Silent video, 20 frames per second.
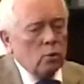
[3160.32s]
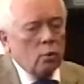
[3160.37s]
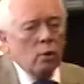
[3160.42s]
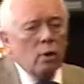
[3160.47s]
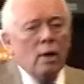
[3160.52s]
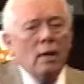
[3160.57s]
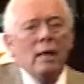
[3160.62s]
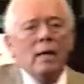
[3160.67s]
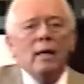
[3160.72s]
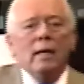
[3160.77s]
door.
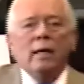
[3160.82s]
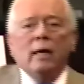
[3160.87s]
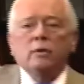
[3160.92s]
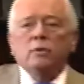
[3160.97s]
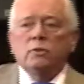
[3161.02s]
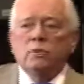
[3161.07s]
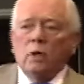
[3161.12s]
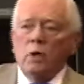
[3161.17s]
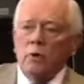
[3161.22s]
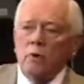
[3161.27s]
Now,
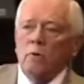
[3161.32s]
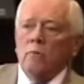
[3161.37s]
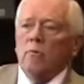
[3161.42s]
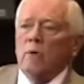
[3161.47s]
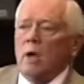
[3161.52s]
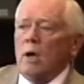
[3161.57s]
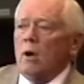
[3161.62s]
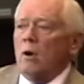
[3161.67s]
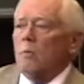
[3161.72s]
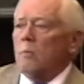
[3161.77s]
so you
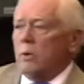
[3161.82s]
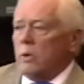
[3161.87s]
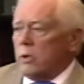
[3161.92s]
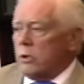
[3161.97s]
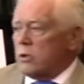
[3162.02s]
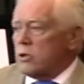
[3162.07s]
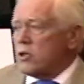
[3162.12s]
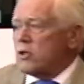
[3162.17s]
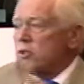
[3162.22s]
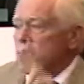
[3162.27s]
know,
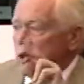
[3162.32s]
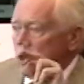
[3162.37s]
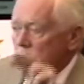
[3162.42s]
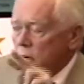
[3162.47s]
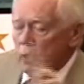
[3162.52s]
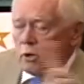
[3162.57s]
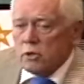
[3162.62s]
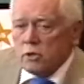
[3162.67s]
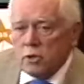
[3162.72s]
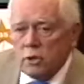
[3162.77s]
Booker's
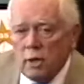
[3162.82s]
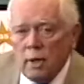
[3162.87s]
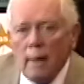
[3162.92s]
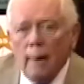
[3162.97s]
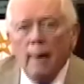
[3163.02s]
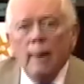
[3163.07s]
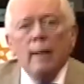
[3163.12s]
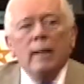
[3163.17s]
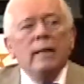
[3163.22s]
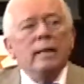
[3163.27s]
church
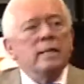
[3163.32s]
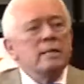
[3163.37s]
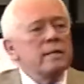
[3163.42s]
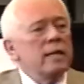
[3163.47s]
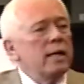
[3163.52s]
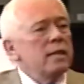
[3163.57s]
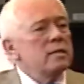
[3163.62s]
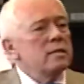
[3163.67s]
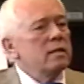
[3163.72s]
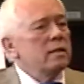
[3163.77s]
is
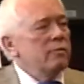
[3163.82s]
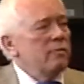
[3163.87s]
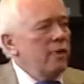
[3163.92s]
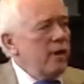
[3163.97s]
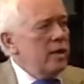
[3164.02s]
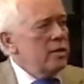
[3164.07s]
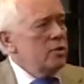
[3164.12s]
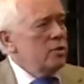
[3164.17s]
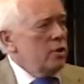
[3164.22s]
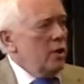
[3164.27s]
next to the
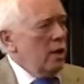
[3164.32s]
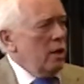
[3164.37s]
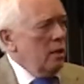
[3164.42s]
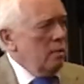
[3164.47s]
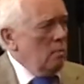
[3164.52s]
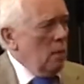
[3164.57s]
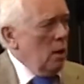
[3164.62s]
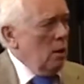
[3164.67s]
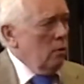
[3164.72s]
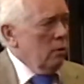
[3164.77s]
fast
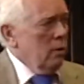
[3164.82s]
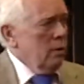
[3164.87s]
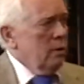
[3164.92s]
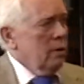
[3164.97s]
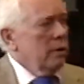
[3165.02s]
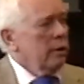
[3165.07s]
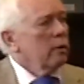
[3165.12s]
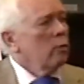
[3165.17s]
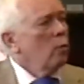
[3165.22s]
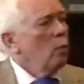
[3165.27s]
checking mall,
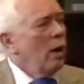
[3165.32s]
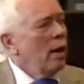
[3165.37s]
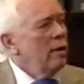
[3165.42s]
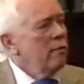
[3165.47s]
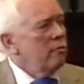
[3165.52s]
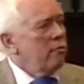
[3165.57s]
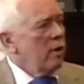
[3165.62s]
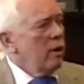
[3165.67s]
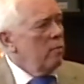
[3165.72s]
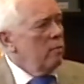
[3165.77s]
little white
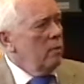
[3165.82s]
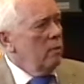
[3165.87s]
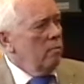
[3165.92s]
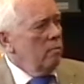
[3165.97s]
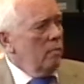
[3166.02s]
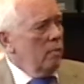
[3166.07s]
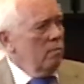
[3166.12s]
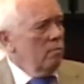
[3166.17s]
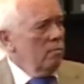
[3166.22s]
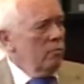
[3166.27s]
frame
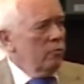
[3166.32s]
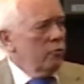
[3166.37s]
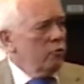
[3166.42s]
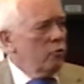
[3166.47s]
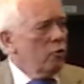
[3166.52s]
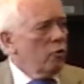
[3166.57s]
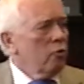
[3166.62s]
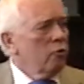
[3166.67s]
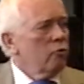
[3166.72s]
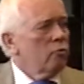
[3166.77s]

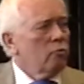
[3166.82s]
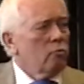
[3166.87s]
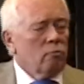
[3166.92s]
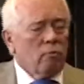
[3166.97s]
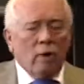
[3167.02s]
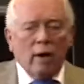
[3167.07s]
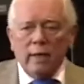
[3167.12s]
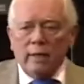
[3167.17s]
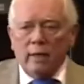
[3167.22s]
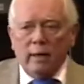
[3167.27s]
church
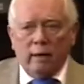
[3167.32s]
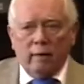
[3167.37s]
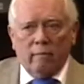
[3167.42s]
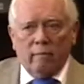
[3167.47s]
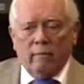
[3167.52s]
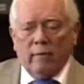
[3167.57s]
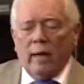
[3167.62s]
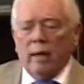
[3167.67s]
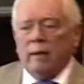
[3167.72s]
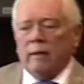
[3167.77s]
oh, right there.
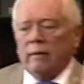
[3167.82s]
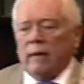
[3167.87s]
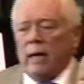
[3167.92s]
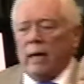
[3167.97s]
That